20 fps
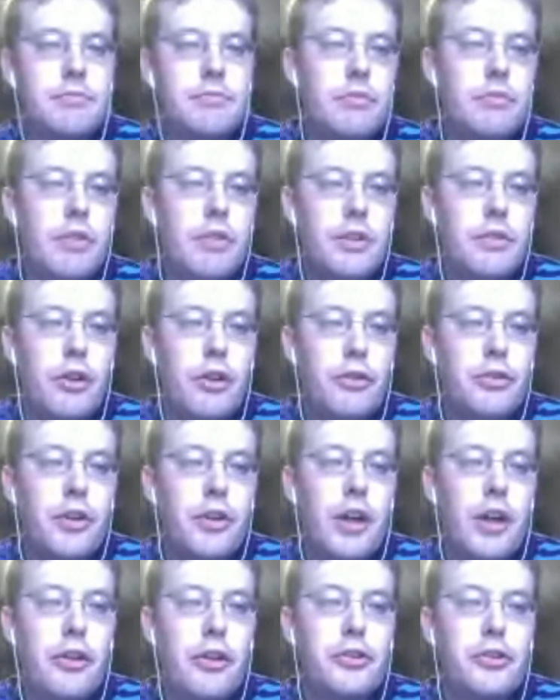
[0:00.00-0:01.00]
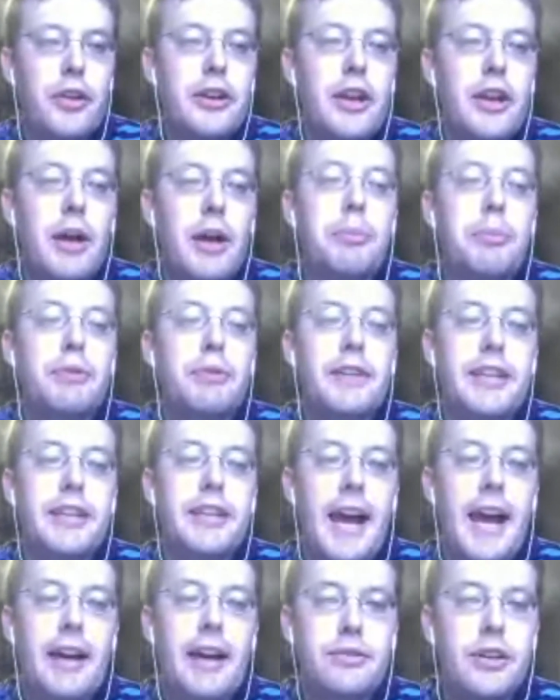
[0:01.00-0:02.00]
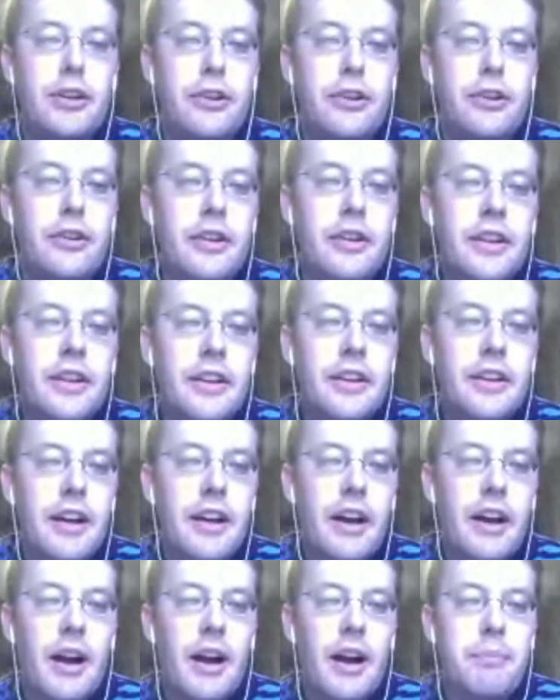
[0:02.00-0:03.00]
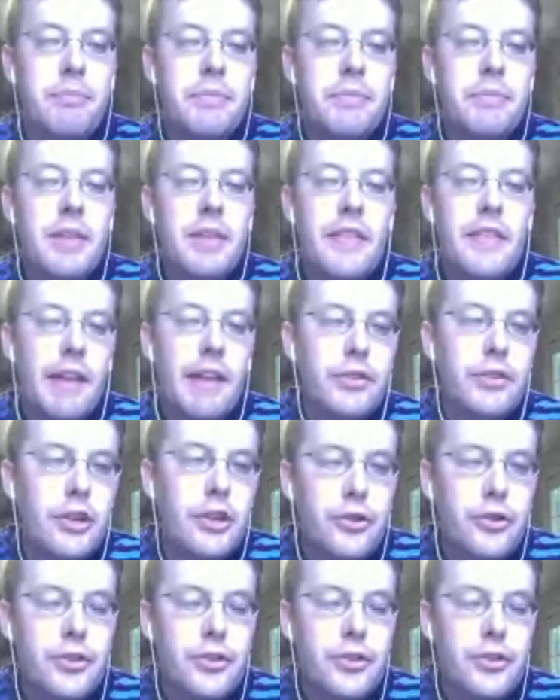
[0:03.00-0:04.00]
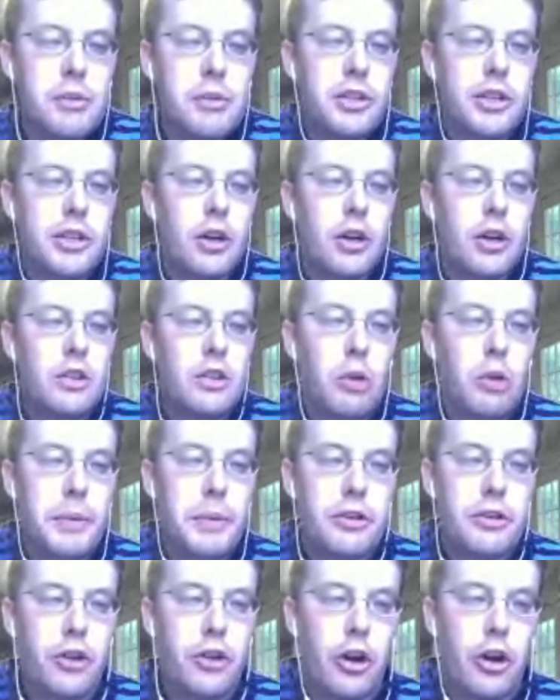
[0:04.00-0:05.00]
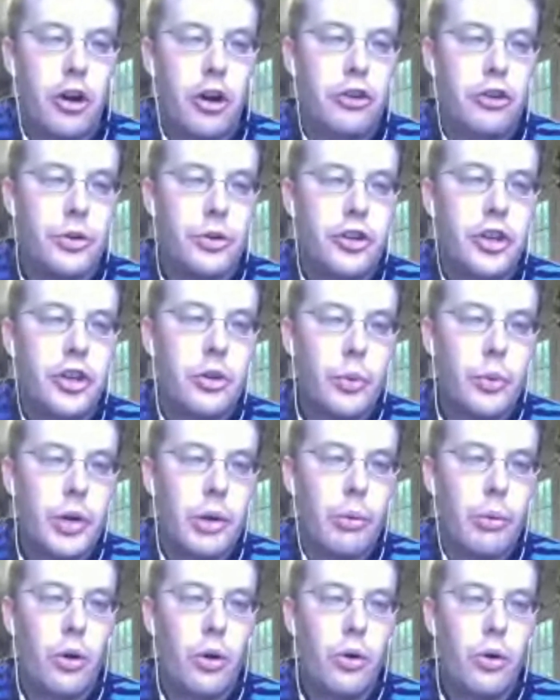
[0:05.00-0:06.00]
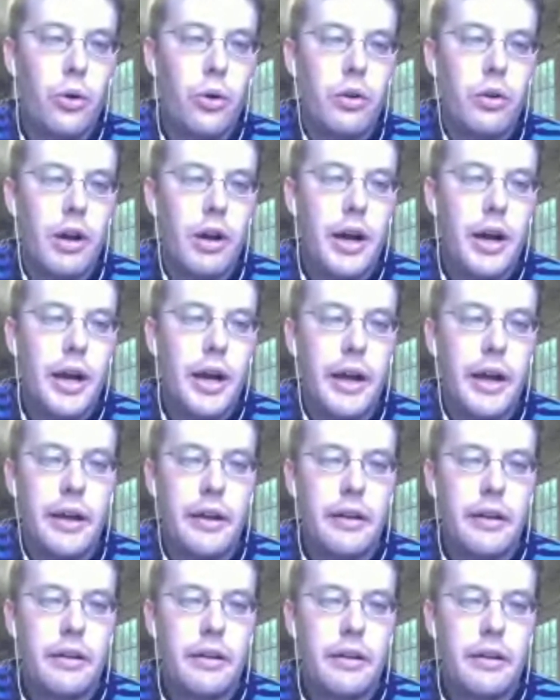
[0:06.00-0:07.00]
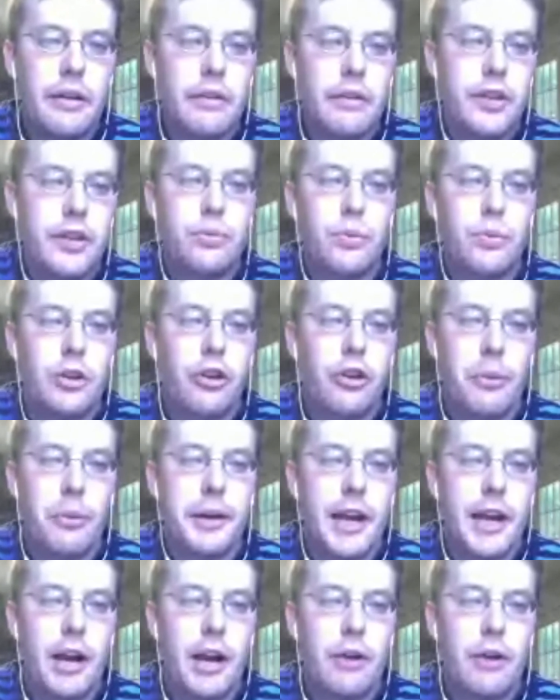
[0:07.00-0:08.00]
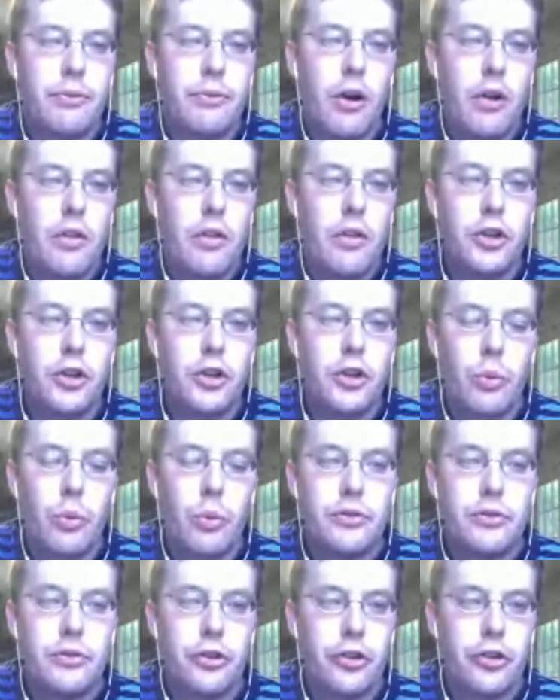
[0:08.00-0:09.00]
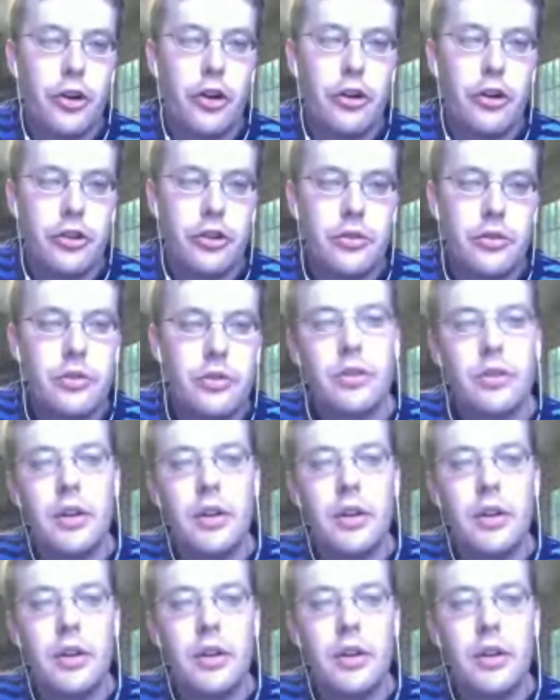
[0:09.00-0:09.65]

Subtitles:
there's a number of attacks here. They have this interesting ability called Loping Charge, which you can reroll dice when determining how far this unit runs or charges,